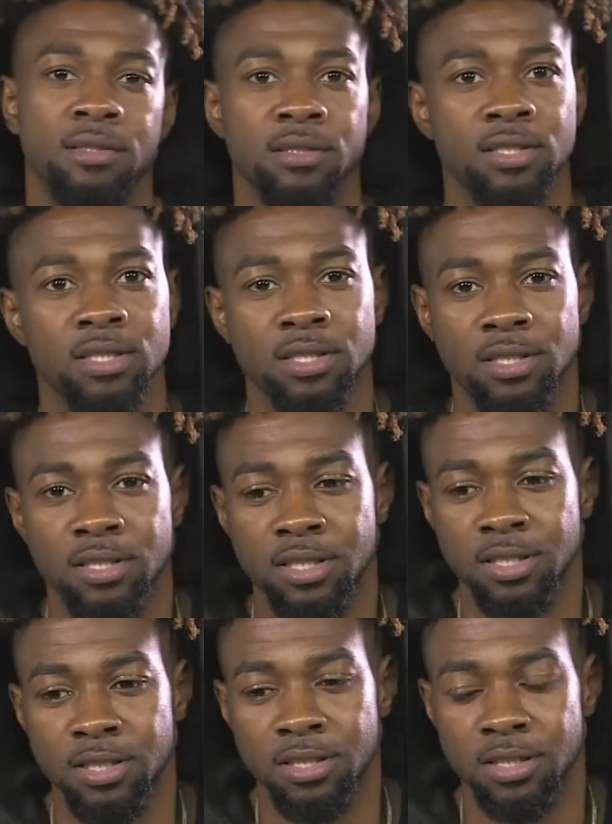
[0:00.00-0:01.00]

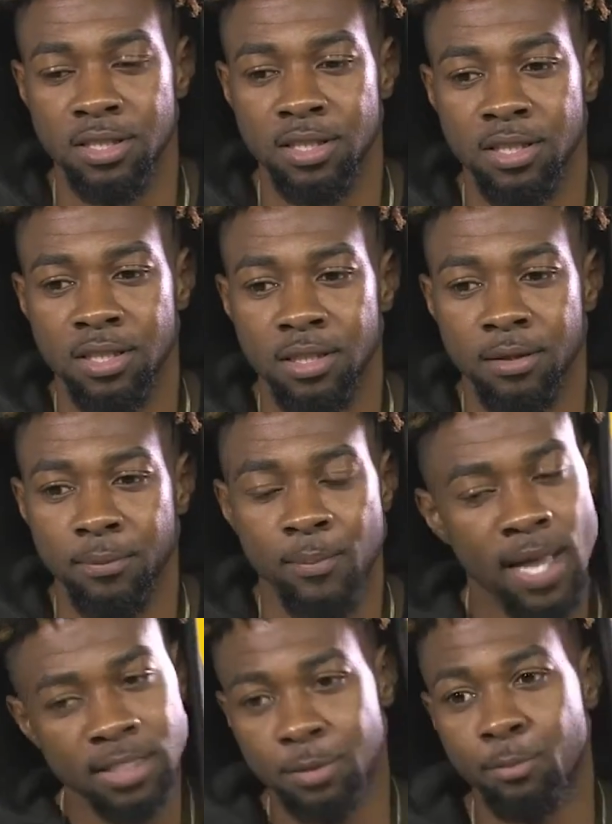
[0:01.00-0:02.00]
Just
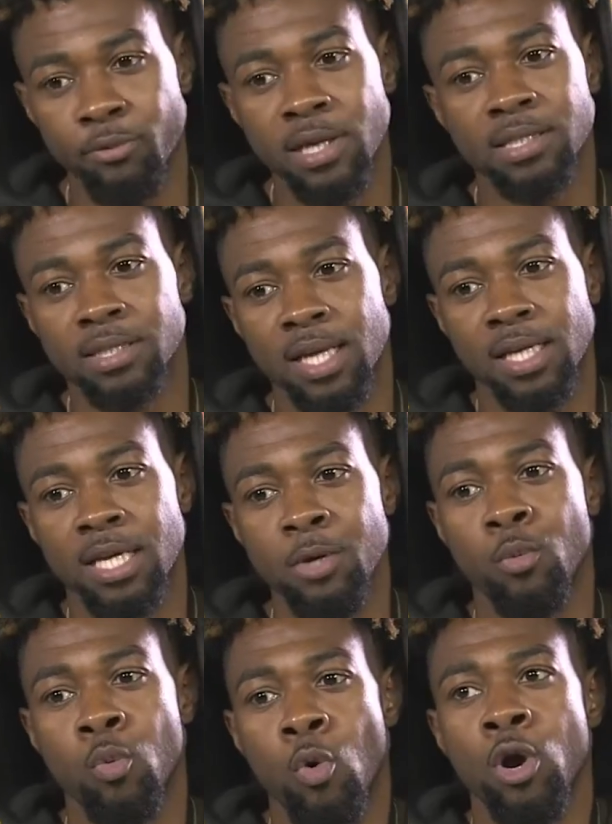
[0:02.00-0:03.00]
back to Prince, like he
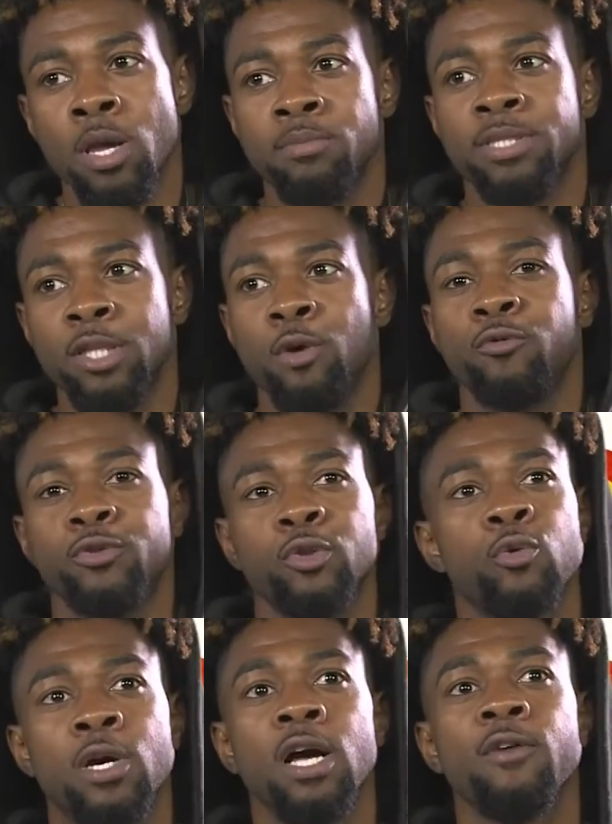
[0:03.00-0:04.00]
wore himself so
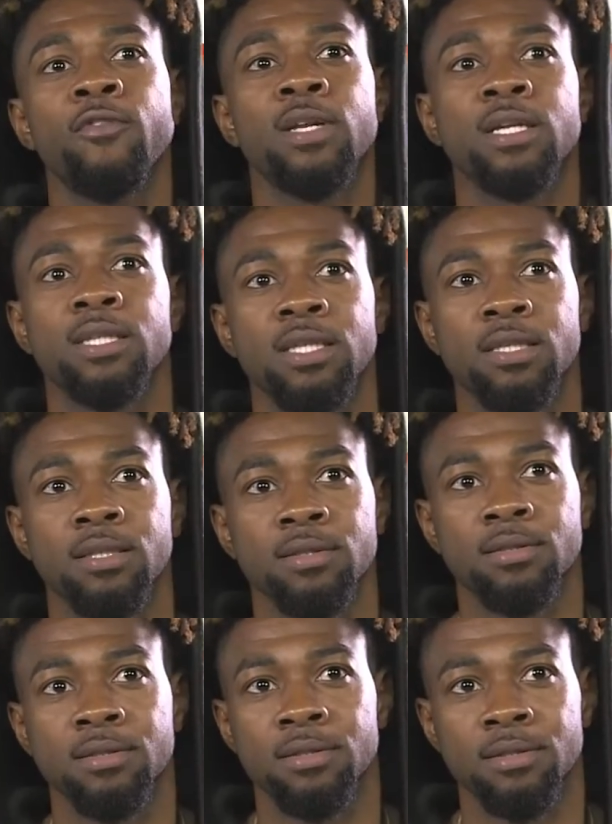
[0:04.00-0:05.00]
confidently.
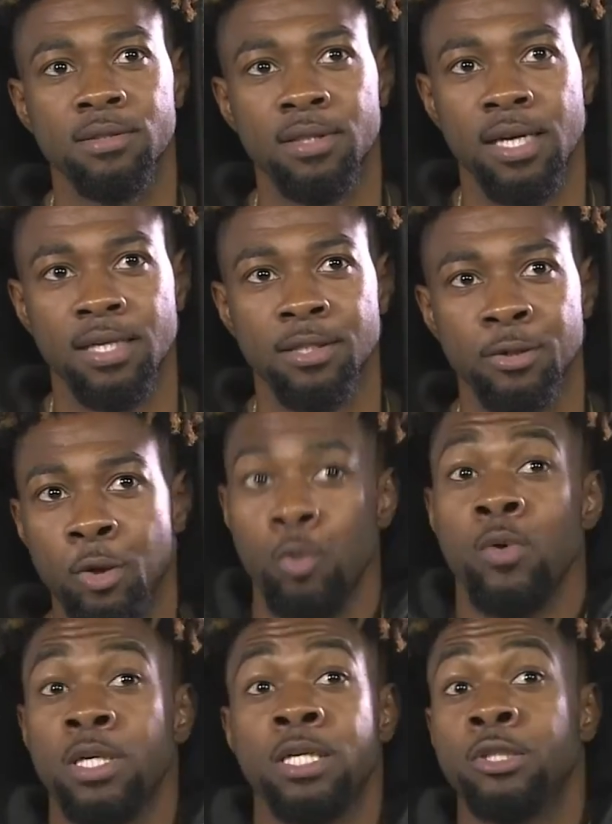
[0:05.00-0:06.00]
Like no
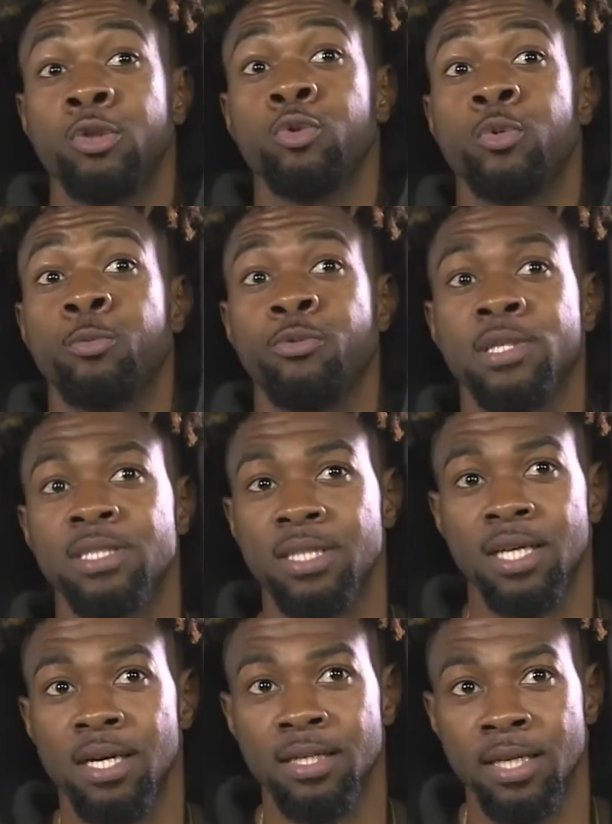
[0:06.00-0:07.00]
one can do what Prince
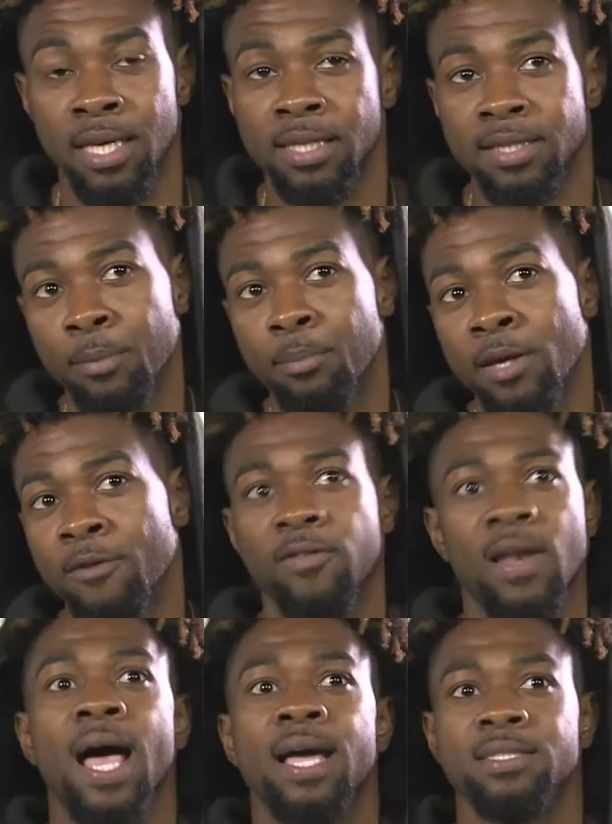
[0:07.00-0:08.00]
did, and I think being
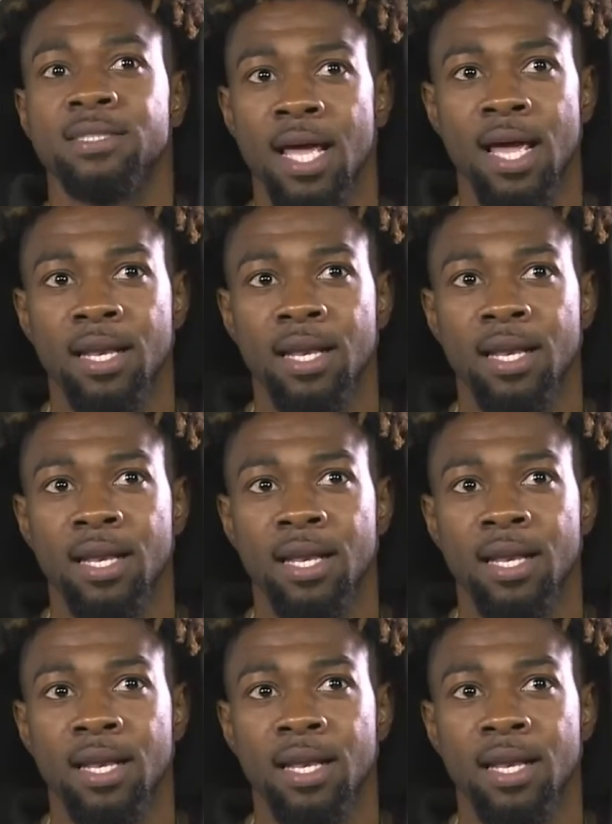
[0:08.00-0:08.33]
fly is that.